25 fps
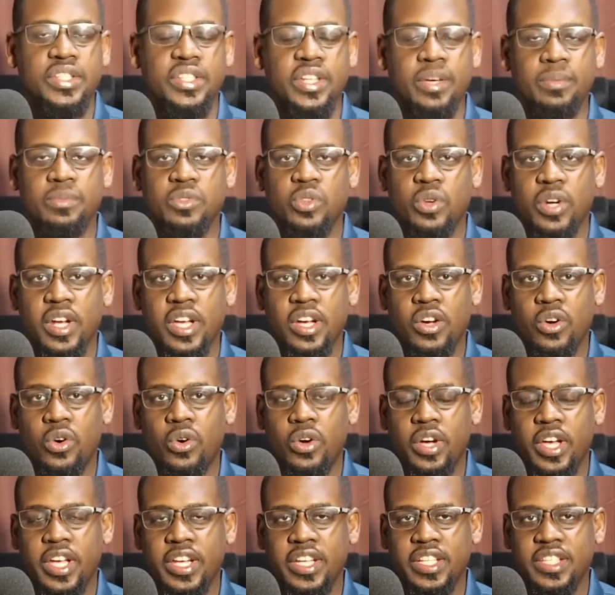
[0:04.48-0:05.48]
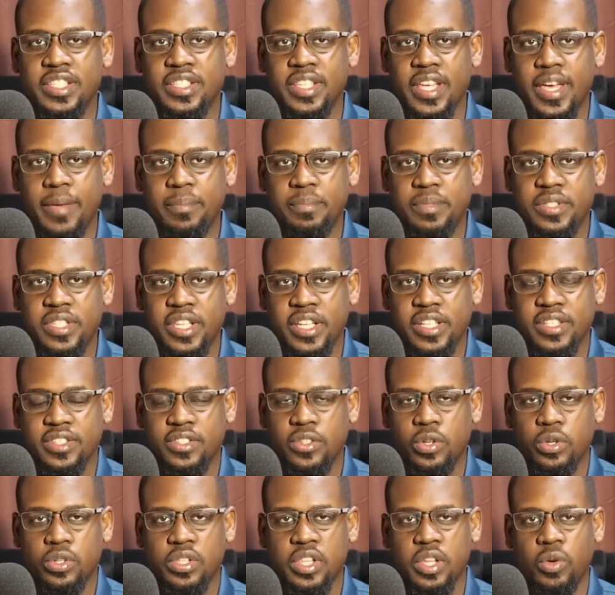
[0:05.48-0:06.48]
James Orengo and his
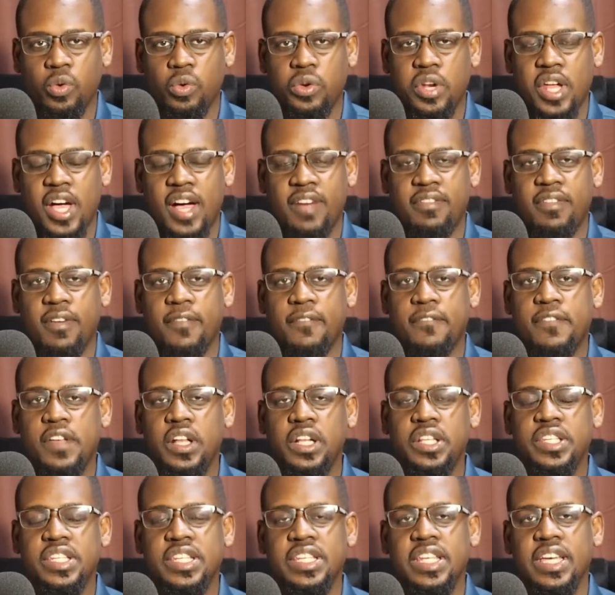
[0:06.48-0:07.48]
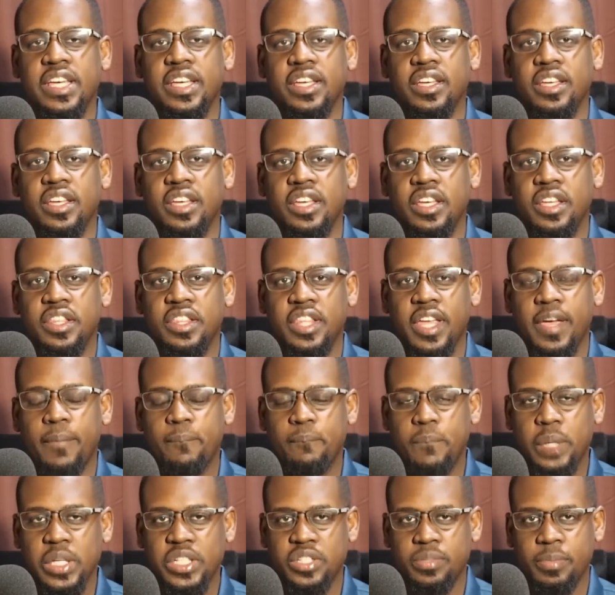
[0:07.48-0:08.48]
MCAs thought they would have a field day in the
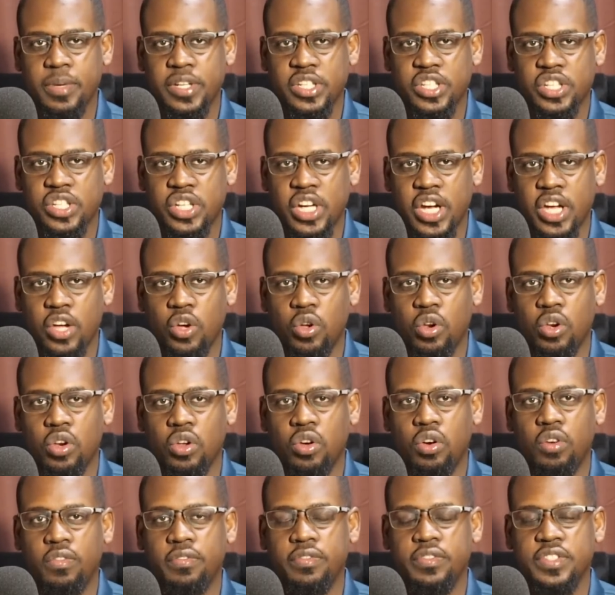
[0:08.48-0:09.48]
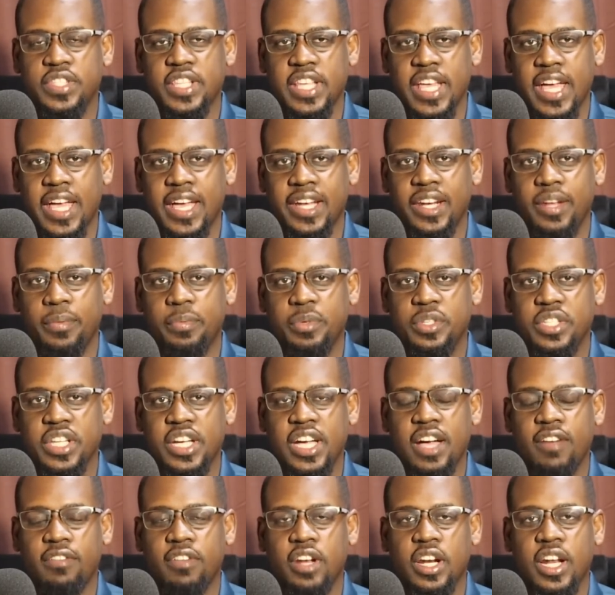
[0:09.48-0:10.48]
impeachment trial of Siaya
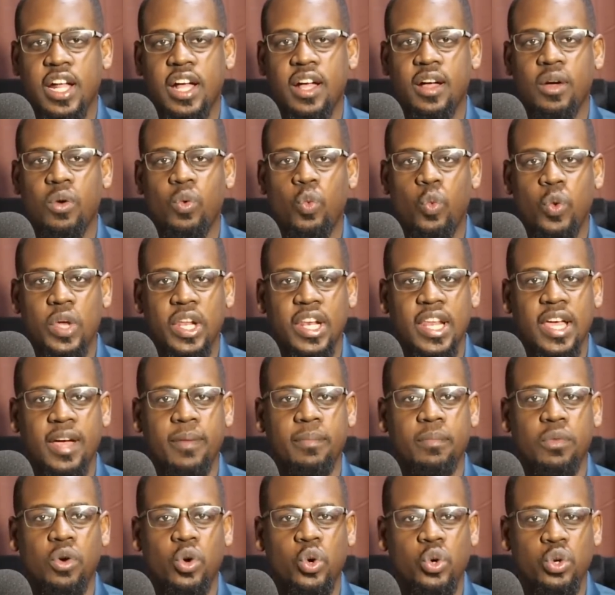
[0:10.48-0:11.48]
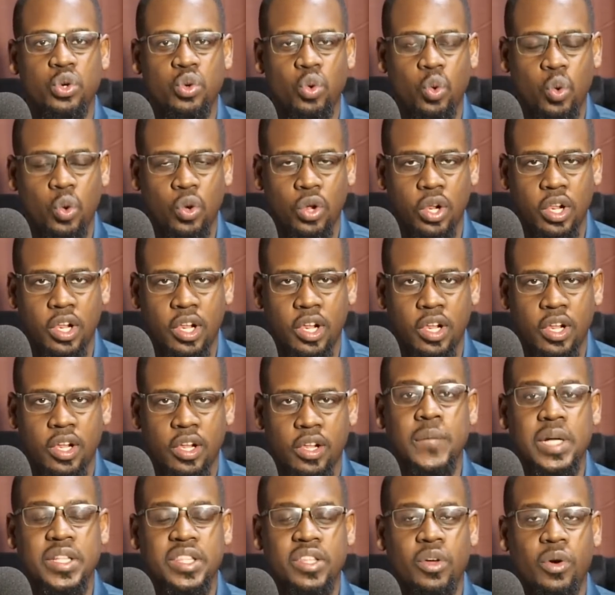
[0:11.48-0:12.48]
Deputy Governor William Oduol.
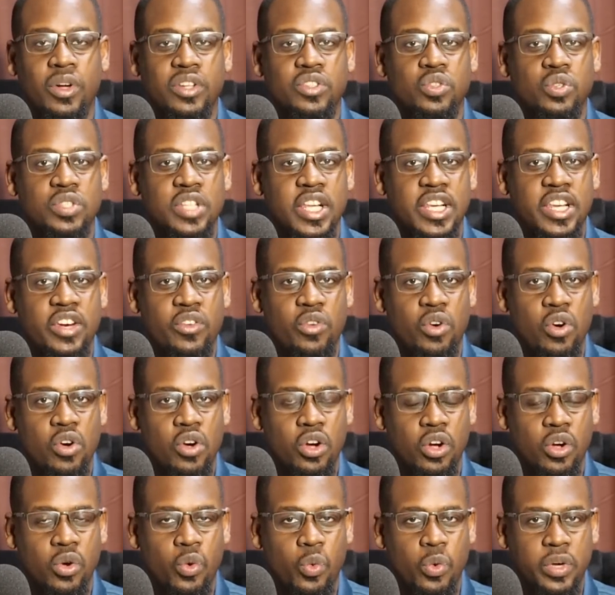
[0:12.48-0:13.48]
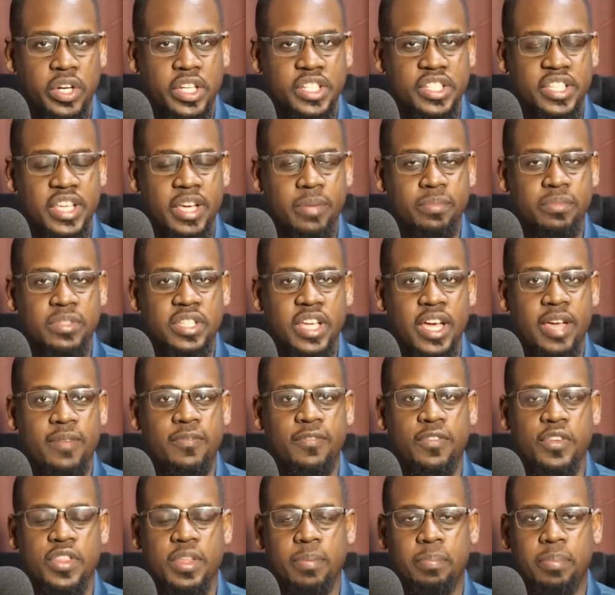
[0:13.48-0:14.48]
But they were totally wrong. When it came
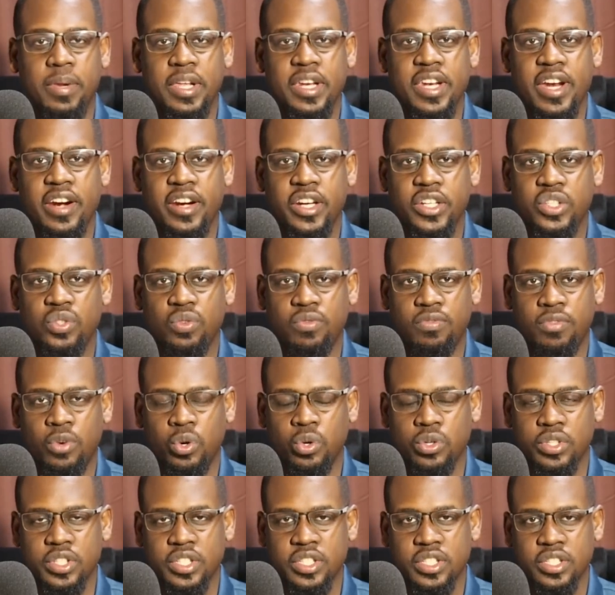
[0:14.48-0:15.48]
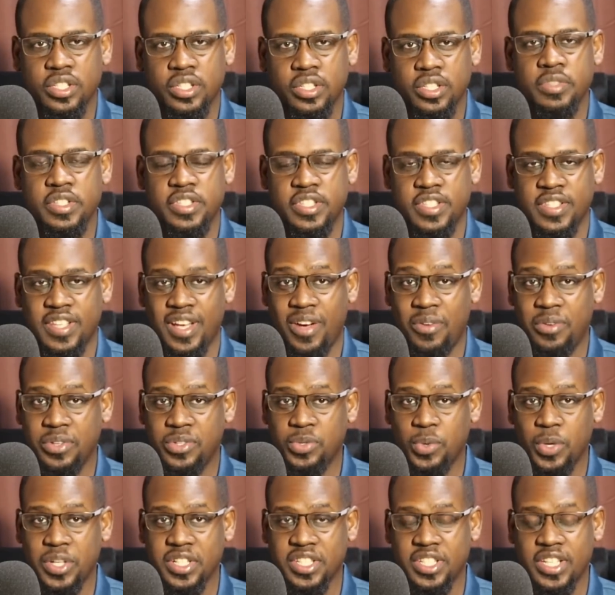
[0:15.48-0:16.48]
time for the plenary to vote, this is how
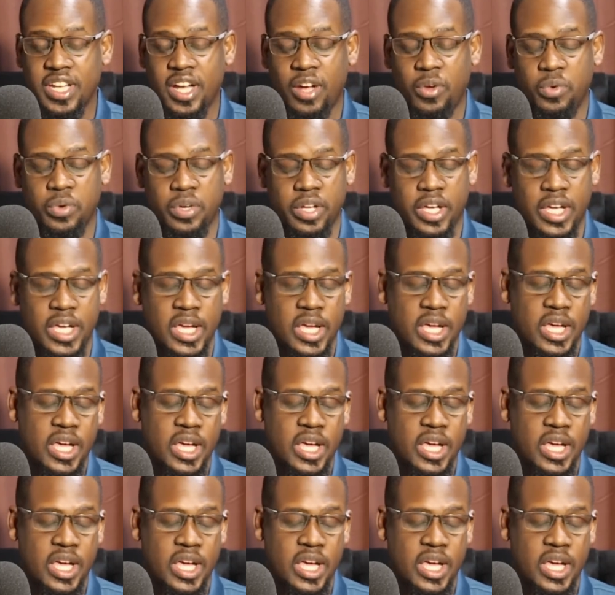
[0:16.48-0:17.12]
it went down.